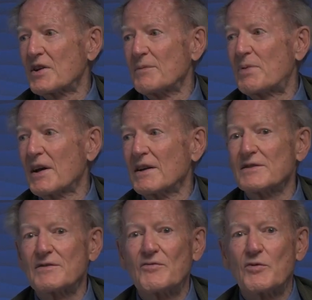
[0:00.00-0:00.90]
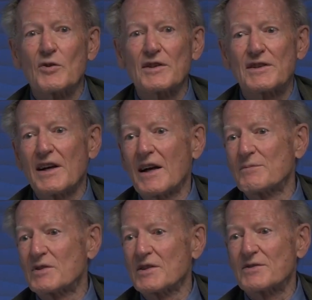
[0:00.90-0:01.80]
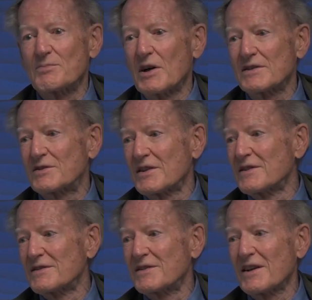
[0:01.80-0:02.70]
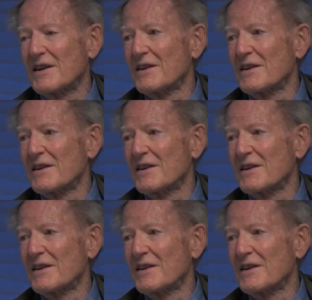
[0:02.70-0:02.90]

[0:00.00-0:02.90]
They paid 4 times as much as